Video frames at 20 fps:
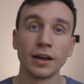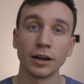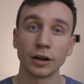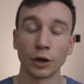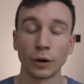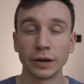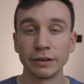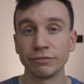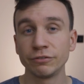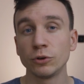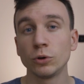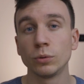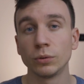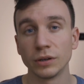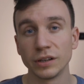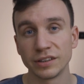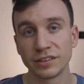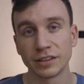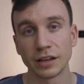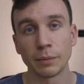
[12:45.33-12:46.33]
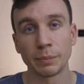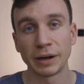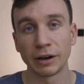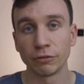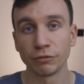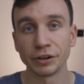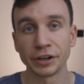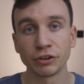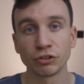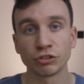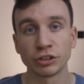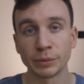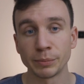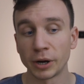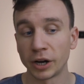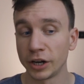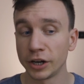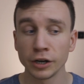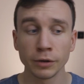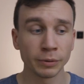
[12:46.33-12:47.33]
going forwards about
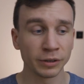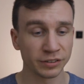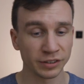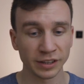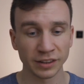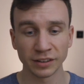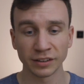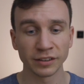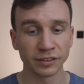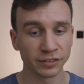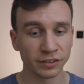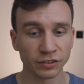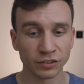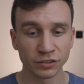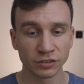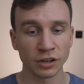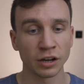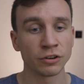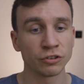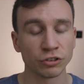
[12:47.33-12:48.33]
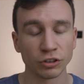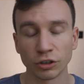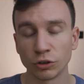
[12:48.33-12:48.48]
Restream.io because I think this is such